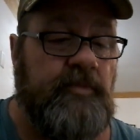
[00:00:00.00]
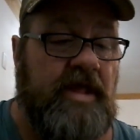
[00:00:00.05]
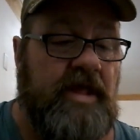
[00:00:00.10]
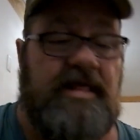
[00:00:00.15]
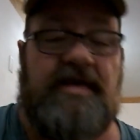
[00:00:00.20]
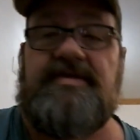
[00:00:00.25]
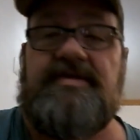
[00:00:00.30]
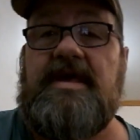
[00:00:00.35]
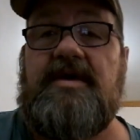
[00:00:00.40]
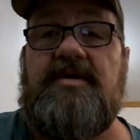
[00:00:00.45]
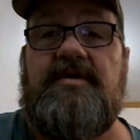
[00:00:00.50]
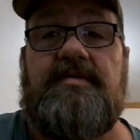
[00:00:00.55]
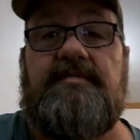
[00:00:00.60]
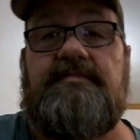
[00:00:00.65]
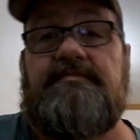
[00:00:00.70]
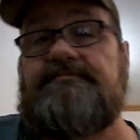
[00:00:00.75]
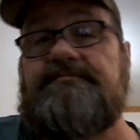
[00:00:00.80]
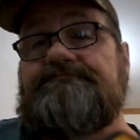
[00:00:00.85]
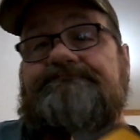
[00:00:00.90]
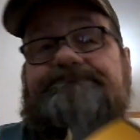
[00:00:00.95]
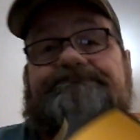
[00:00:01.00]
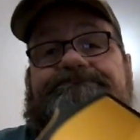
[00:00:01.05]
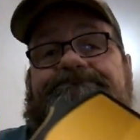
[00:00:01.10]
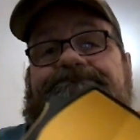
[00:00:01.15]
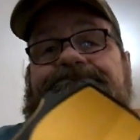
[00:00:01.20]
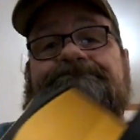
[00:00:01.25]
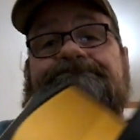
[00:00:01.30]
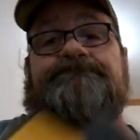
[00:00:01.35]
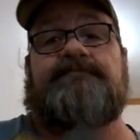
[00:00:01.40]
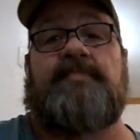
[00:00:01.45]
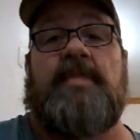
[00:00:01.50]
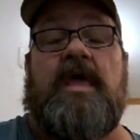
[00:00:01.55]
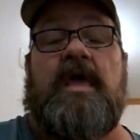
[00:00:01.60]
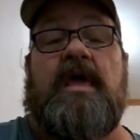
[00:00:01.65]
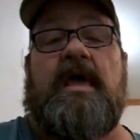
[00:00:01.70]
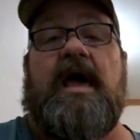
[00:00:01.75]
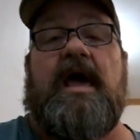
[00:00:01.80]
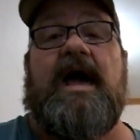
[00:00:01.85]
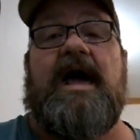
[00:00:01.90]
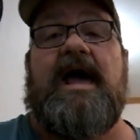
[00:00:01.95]
like I say,
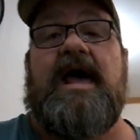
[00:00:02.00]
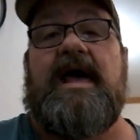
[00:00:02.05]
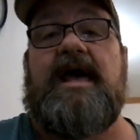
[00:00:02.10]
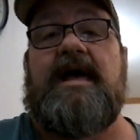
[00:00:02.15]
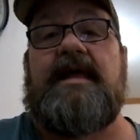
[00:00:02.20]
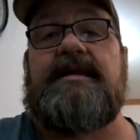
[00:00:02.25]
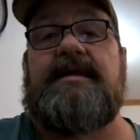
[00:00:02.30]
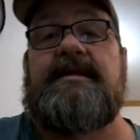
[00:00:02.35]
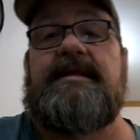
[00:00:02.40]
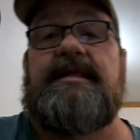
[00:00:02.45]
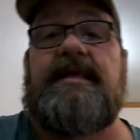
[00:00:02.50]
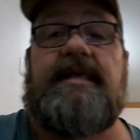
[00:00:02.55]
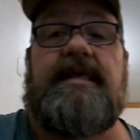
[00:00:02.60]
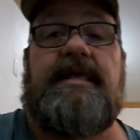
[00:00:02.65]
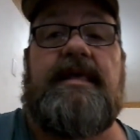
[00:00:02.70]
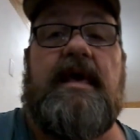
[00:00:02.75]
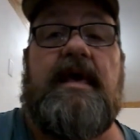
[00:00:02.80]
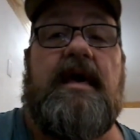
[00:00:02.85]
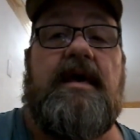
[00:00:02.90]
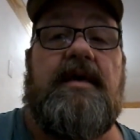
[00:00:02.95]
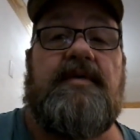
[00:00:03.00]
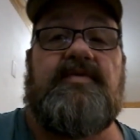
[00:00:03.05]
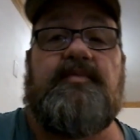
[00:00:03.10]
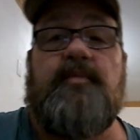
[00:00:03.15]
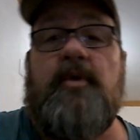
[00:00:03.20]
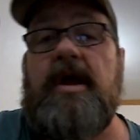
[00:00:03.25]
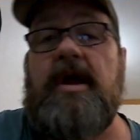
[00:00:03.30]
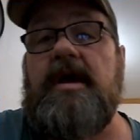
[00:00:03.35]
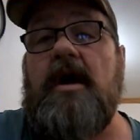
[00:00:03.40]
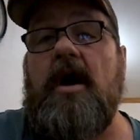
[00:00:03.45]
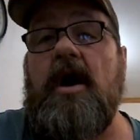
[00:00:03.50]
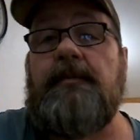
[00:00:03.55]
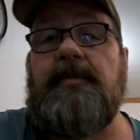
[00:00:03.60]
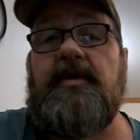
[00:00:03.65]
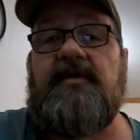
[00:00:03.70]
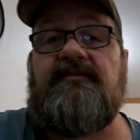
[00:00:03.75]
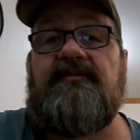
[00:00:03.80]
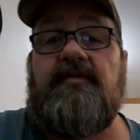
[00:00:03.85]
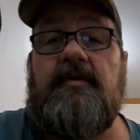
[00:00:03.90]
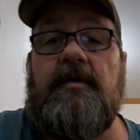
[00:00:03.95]
I had the spray
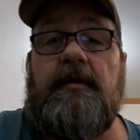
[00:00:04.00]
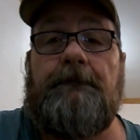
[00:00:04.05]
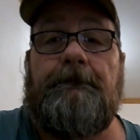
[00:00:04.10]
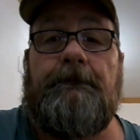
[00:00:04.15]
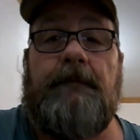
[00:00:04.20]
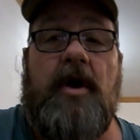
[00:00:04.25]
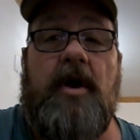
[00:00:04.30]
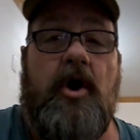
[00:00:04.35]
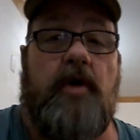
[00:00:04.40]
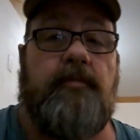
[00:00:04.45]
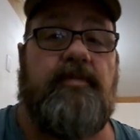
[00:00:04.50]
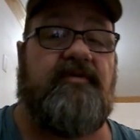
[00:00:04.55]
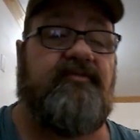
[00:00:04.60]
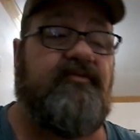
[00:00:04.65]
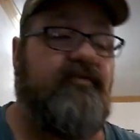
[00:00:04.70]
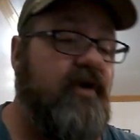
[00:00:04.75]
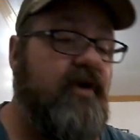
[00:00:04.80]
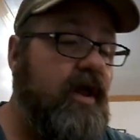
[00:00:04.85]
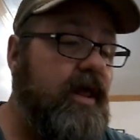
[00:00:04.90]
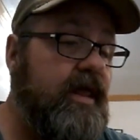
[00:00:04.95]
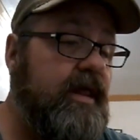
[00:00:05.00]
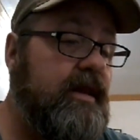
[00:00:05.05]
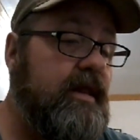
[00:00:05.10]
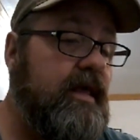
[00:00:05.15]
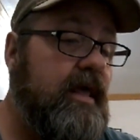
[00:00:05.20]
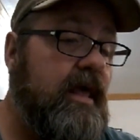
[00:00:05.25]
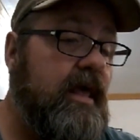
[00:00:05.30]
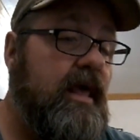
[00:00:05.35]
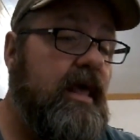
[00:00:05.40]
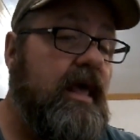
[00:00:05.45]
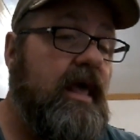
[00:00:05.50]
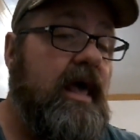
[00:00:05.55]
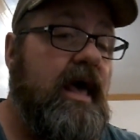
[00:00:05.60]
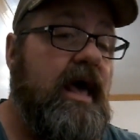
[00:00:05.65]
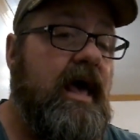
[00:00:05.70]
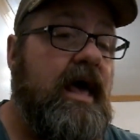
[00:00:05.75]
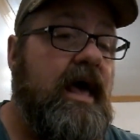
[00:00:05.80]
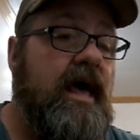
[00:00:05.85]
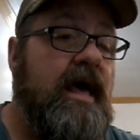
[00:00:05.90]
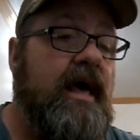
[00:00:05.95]
hopper from Harbor Freight.
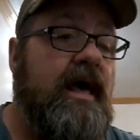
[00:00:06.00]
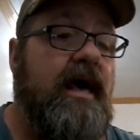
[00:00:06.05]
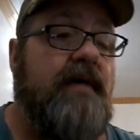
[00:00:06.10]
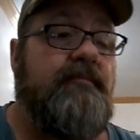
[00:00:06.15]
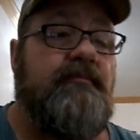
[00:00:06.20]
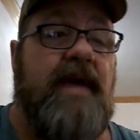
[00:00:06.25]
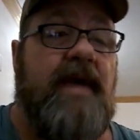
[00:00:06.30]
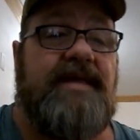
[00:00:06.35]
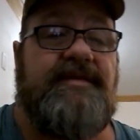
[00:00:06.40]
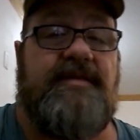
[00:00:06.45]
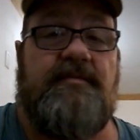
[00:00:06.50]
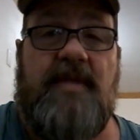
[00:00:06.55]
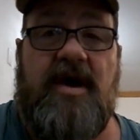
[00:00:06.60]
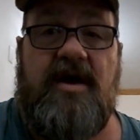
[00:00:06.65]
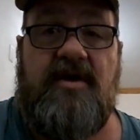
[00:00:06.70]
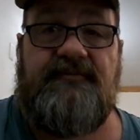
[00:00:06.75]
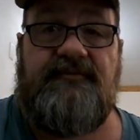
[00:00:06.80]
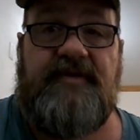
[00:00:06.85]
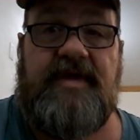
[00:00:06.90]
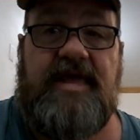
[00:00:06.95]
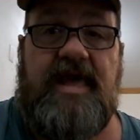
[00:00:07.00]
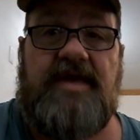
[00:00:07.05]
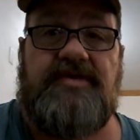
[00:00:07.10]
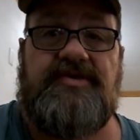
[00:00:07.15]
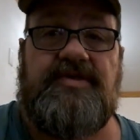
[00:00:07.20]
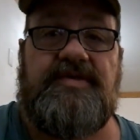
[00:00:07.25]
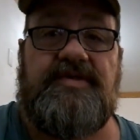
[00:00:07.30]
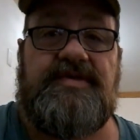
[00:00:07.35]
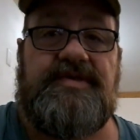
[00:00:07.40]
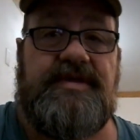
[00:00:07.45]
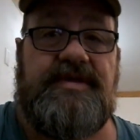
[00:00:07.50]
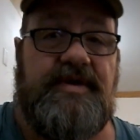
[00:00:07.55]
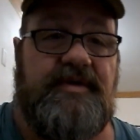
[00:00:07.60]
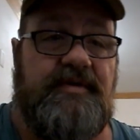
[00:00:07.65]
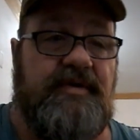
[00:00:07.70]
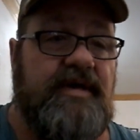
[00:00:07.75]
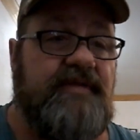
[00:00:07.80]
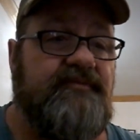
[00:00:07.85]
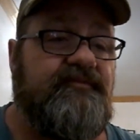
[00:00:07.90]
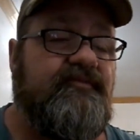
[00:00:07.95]
I made the modifications
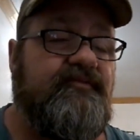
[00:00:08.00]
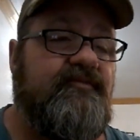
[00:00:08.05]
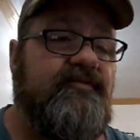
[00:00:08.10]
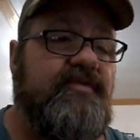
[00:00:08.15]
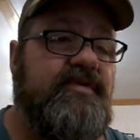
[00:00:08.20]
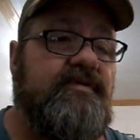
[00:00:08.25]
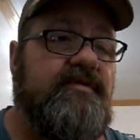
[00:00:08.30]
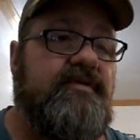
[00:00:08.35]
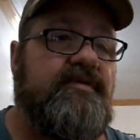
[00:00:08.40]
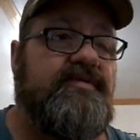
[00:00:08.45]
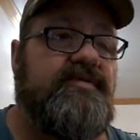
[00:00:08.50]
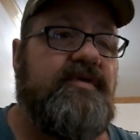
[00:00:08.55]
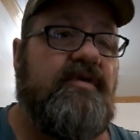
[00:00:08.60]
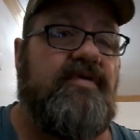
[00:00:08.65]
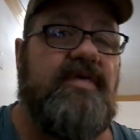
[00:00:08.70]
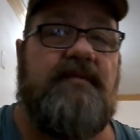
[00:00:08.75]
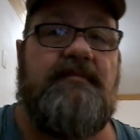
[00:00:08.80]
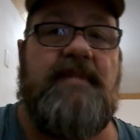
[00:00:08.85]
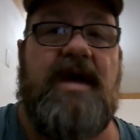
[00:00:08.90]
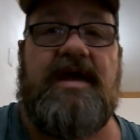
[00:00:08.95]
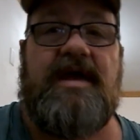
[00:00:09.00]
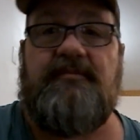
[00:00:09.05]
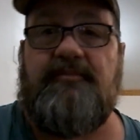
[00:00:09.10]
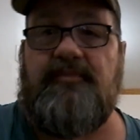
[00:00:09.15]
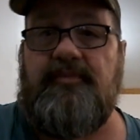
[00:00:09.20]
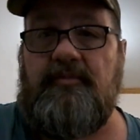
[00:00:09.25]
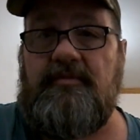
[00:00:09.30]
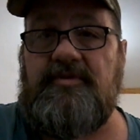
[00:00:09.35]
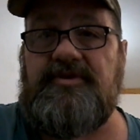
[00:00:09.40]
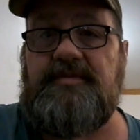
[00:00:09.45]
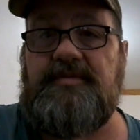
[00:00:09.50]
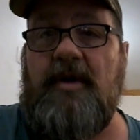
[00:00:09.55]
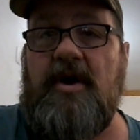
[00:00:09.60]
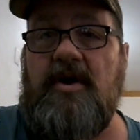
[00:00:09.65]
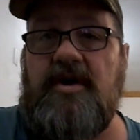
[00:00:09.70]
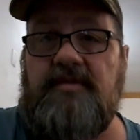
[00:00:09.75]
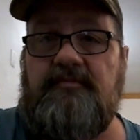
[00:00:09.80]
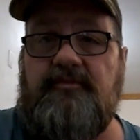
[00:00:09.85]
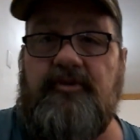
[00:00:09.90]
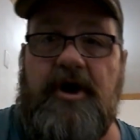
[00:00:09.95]
to it so that my
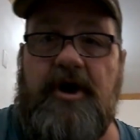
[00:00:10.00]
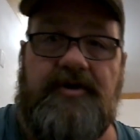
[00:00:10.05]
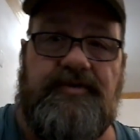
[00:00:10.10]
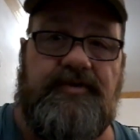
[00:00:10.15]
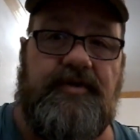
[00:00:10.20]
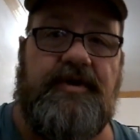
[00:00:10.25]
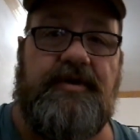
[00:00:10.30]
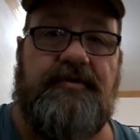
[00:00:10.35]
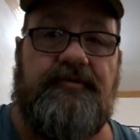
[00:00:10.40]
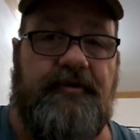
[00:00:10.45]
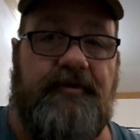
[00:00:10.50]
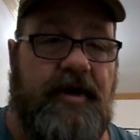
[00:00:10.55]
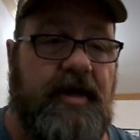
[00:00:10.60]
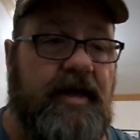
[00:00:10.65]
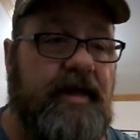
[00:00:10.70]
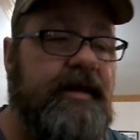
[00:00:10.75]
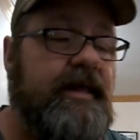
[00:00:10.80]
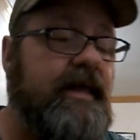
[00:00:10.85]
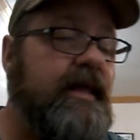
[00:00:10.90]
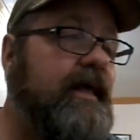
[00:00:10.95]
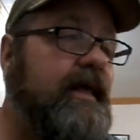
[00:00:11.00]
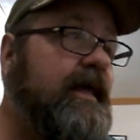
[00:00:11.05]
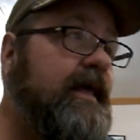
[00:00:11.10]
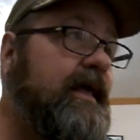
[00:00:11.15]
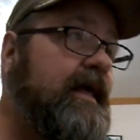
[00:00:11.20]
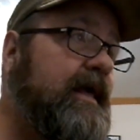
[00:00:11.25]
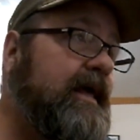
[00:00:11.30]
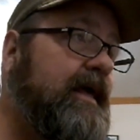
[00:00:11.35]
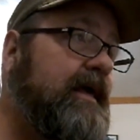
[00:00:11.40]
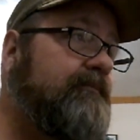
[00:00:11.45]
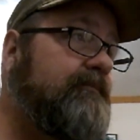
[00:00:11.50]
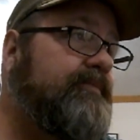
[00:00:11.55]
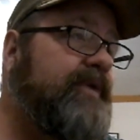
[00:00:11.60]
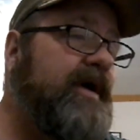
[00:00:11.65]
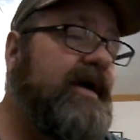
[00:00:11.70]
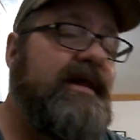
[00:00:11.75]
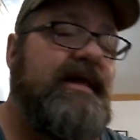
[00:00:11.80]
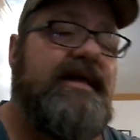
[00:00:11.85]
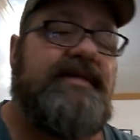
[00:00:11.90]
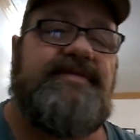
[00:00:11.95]
small compressor could run,
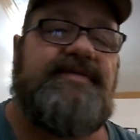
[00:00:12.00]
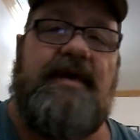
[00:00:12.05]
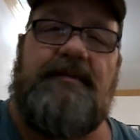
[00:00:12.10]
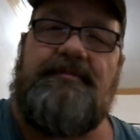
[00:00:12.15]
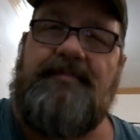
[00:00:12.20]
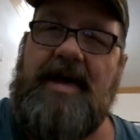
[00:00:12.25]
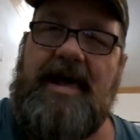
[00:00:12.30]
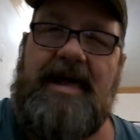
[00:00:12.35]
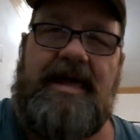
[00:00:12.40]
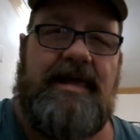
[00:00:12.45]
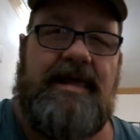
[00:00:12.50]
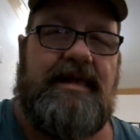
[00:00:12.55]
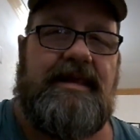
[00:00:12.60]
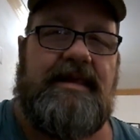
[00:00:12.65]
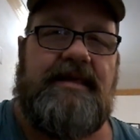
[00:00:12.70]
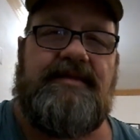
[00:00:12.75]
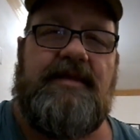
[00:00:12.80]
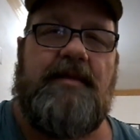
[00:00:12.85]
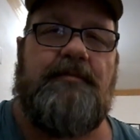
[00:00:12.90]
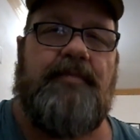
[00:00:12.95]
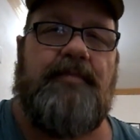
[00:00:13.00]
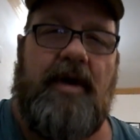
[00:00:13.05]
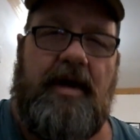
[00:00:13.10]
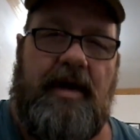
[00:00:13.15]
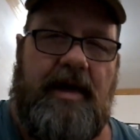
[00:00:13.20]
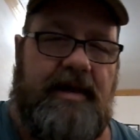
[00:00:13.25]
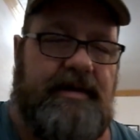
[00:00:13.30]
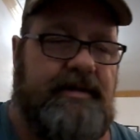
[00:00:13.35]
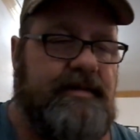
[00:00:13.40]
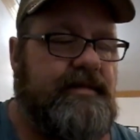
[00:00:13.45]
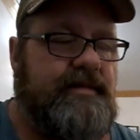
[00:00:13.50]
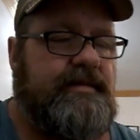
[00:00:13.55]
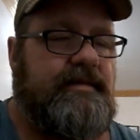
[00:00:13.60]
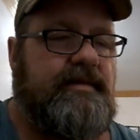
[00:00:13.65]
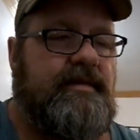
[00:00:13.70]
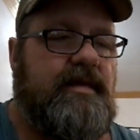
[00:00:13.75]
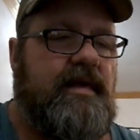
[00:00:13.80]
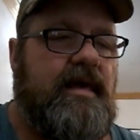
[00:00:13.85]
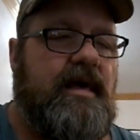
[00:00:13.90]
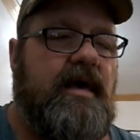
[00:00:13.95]
but it's a pain in the butt.
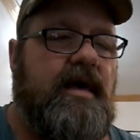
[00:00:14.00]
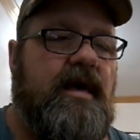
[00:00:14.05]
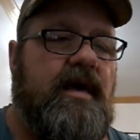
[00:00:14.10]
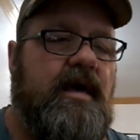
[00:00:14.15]
You